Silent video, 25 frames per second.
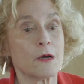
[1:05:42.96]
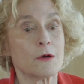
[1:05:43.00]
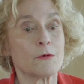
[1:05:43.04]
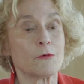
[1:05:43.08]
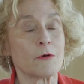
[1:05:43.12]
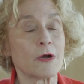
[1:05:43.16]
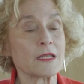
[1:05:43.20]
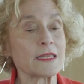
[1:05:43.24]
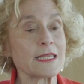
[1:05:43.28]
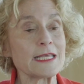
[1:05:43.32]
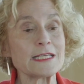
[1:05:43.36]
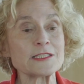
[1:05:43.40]

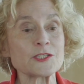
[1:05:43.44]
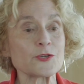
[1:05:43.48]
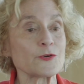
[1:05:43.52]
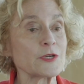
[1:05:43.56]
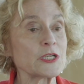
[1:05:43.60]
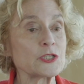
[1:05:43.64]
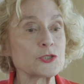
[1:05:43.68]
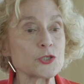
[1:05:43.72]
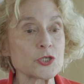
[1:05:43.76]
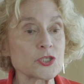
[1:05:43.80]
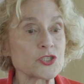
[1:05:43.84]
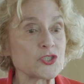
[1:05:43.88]
what these
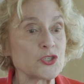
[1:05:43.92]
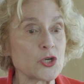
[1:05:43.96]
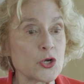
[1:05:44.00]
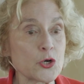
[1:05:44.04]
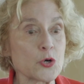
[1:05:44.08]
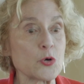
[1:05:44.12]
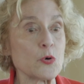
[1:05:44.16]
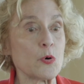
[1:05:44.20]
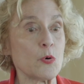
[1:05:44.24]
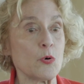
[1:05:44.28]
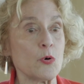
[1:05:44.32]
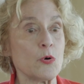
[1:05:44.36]
creatures
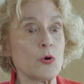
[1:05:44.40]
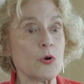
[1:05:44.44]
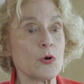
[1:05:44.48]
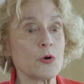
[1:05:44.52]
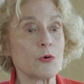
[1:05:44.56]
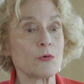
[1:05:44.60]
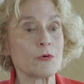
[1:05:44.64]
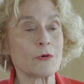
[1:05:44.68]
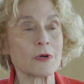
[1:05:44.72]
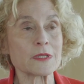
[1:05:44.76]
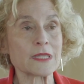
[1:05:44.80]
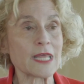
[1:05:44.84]
do,
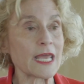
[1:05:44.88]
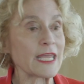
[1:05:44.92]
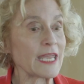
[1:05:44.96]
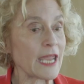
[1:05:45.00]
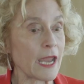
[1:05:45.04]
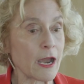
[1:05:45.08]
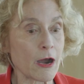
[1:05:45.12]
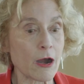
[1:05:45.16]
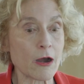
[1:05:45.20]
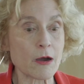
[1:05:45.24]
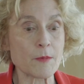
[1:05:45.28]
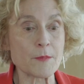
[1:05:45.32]
what they
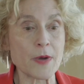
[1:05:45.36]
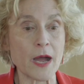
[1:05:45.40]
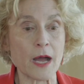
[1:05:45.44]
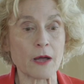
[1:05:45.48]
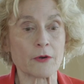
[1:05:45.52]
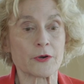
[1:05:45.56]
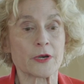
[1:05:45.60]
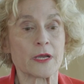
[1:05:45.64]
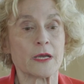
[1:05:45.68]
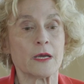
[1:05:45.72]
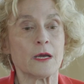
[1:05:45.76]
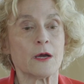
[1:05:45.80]
care
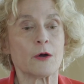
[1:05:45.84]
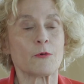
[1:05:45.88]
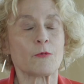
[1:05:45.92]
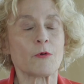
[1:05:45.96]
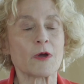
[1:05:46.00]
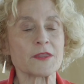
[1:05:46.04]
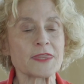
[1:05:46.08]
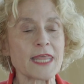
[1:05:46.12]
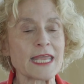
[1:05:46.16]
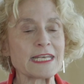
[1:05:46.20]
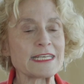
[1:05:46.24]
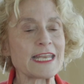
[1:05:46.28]
about,
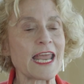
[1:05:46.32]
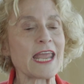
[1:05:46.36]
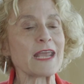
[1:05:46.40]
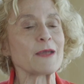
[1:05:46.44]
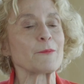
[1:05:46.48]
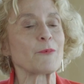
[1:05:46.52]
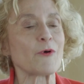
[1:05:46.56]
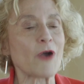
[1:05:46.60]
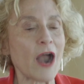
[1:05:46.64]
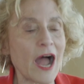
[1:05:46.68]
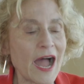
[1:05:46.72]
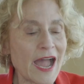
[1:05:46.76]
what they
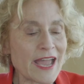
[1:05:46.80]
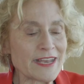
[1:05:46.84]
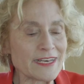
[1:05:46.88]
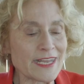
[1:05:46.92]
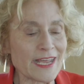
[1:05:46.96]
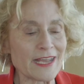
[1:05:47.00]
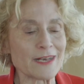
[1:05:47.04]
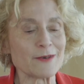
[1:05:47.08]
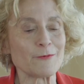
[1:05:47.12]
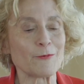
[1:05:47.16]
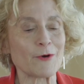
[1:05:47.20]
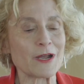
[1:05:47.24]
take pride
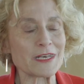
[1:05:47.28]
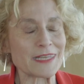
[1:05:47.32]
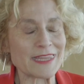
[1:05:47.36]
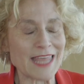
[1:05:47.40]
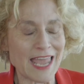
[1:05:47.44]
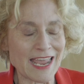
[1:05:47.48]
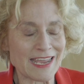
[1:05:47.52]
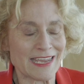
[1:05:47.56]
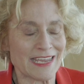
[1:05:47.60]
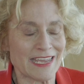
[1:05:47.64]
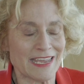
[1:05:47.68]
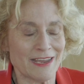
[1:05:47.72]
in, what
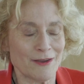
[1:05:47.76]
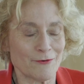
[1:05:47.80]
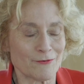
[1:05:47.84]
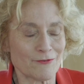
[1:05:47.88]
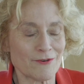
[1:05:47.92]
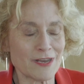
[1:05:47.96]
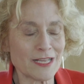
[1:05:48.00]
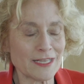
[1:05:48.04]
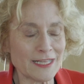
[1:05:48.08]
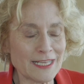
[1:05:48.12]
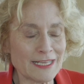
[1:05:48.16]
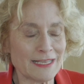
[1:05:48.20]
they
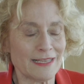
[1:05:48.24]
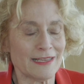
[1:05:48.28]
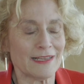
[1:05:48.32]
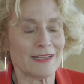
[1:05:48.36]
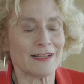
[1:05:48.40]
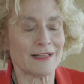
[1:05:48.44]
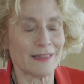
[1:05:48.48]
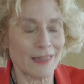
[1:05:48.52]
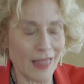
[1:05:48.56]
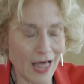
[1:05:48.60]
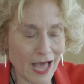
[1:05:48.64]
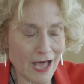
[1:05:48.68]
really
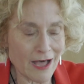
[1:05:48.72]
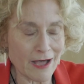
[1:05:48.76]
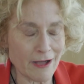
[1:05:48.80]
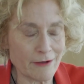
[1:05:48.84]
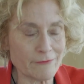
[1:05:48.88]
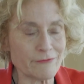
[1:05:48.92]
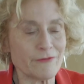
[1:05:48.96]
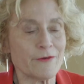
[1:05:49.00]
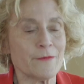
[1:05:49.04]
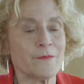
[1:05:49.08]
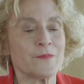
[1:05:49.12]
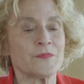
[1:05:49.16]

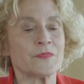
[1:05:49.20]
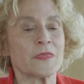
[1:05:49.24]
love.